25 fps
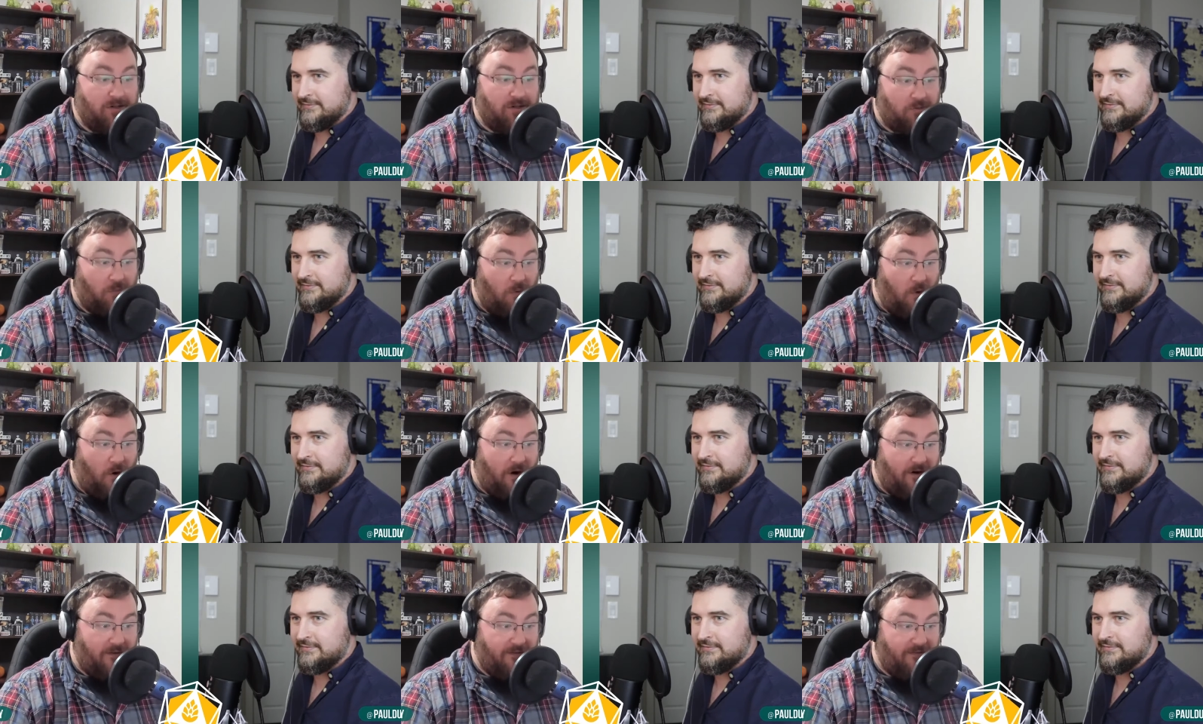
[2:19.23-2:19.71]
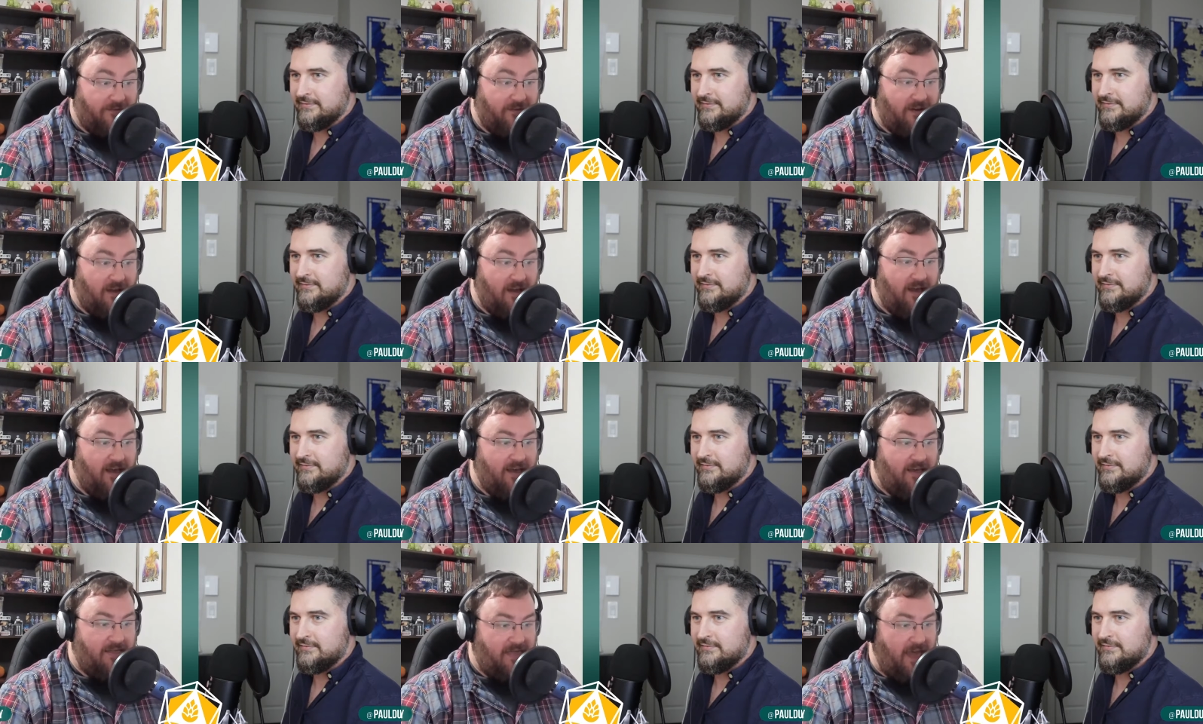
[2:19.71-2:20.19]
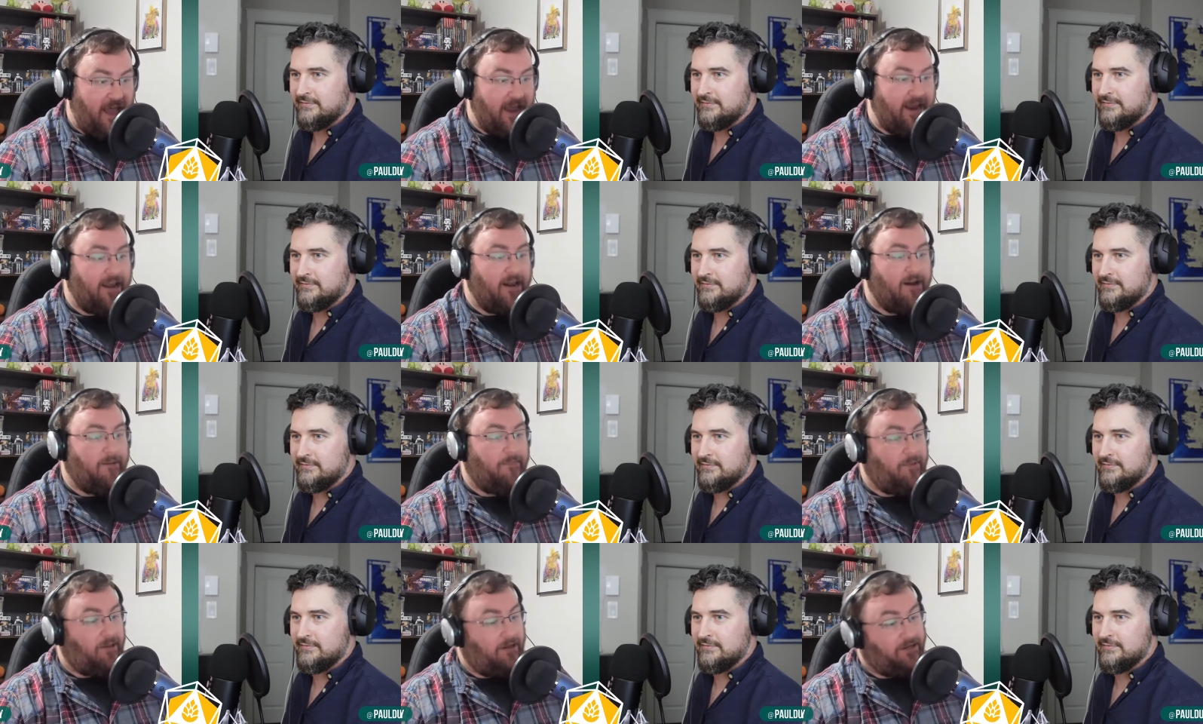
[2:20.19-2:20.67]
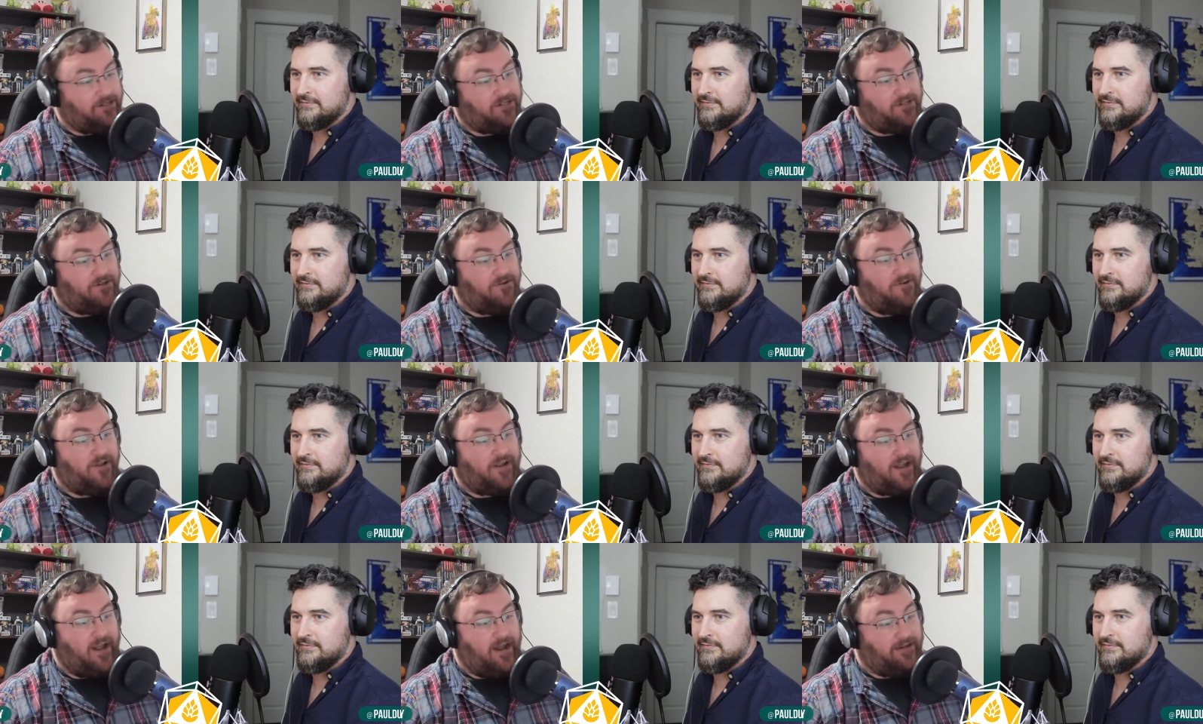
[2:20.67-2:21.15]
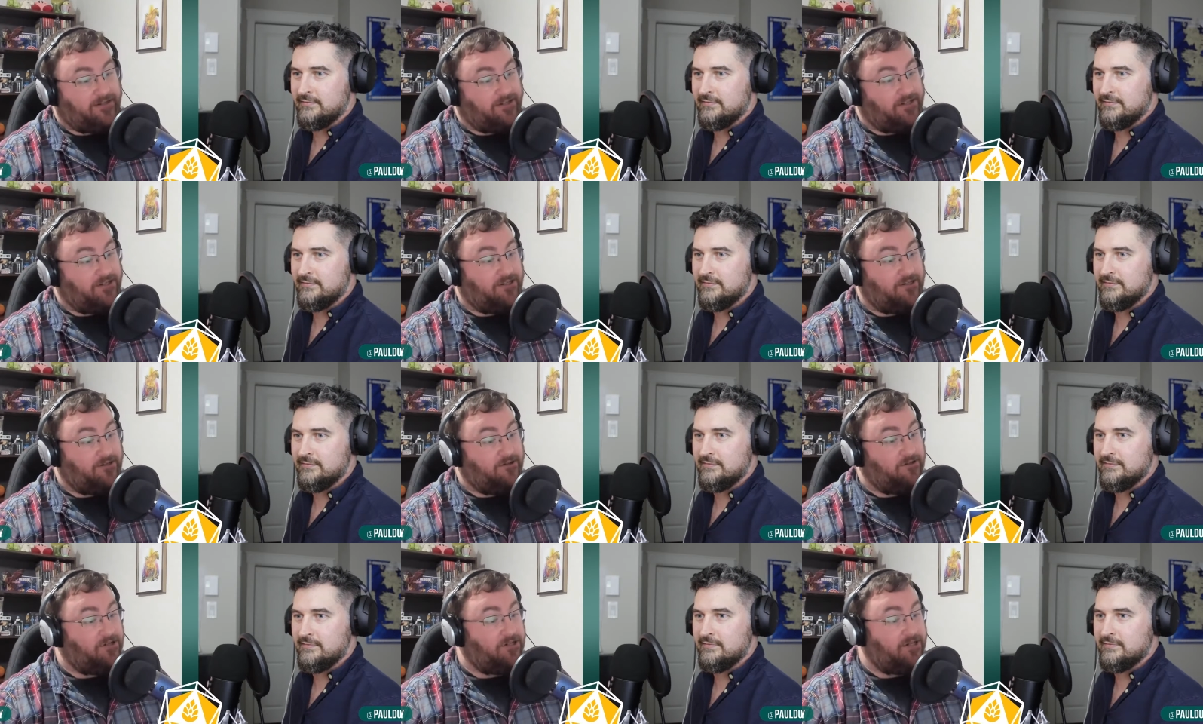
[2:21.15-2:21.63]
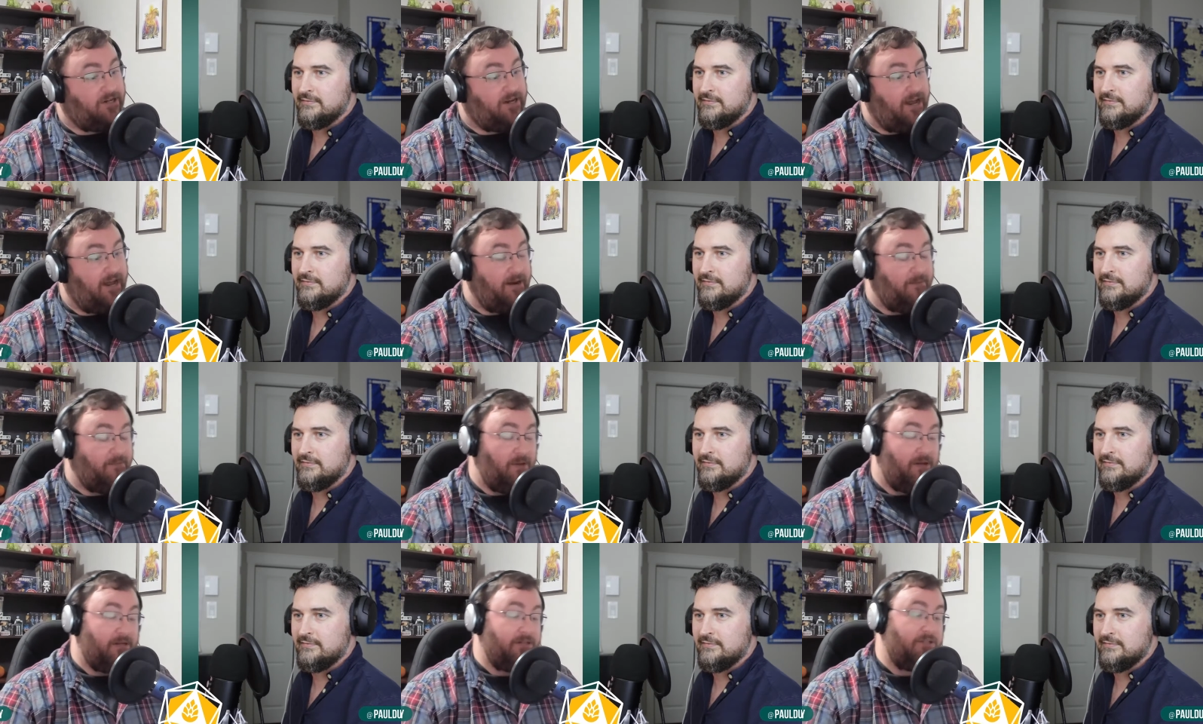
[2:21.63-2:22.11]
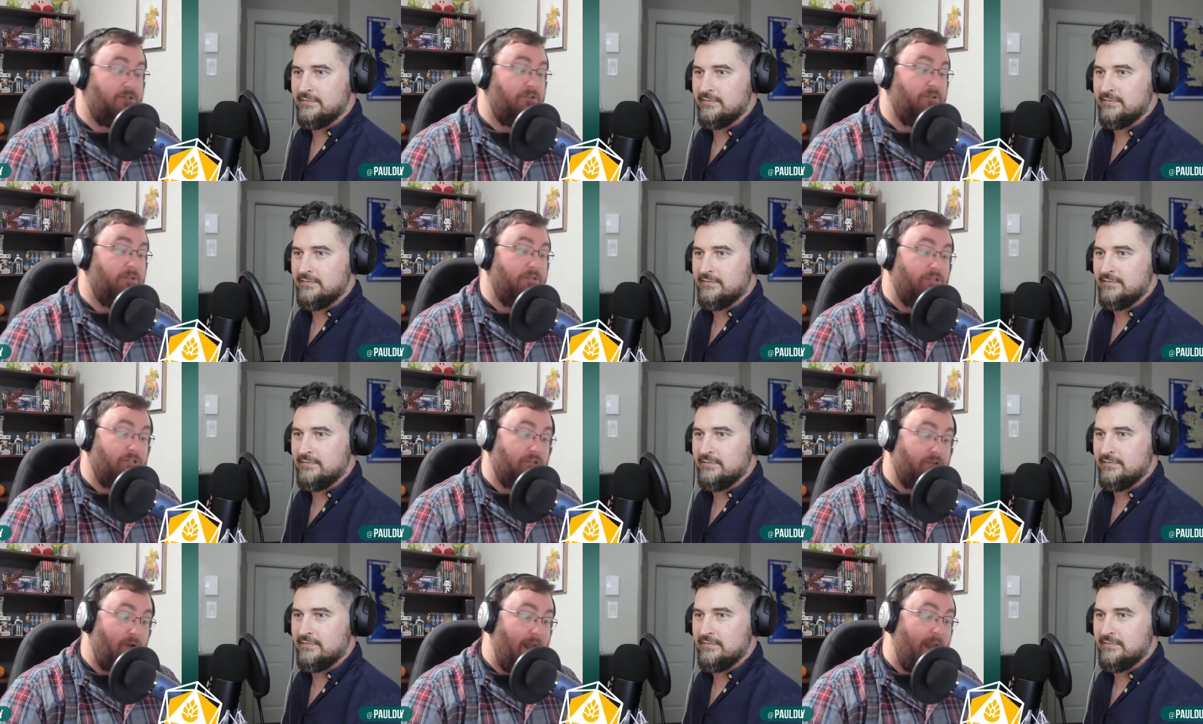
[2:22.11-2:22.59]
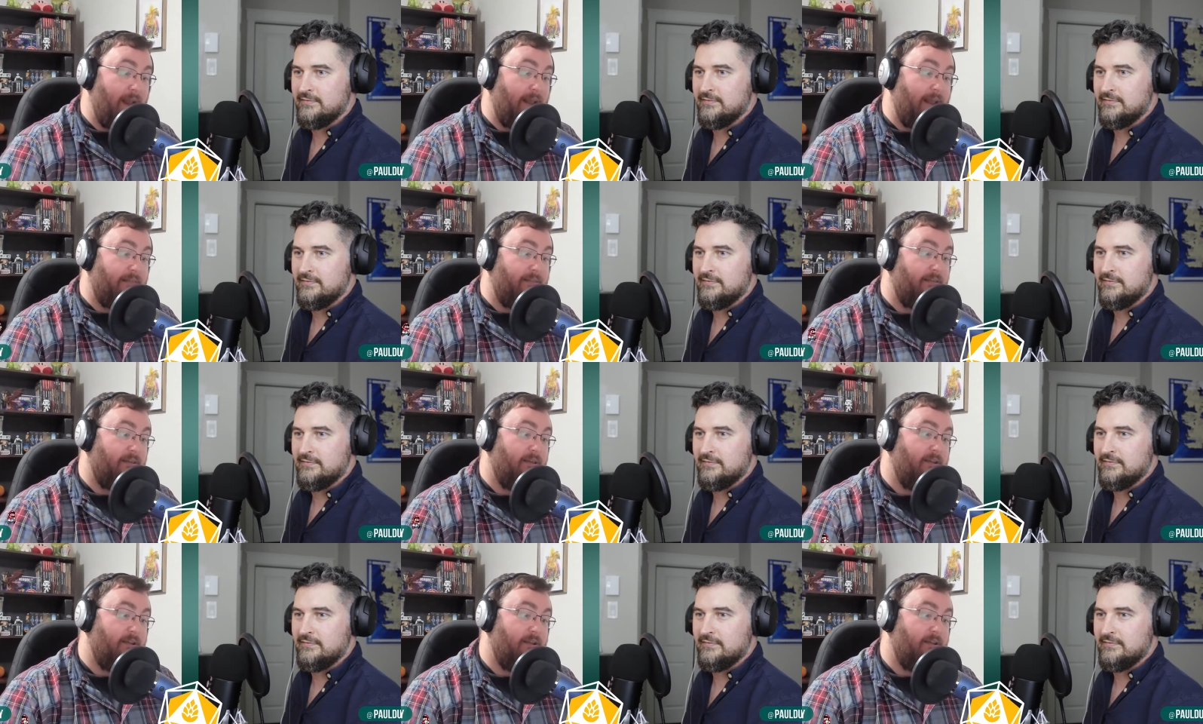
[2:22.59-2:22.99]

Speaker 1: dwarf, they get a +2 to constitution and a +2 to strength.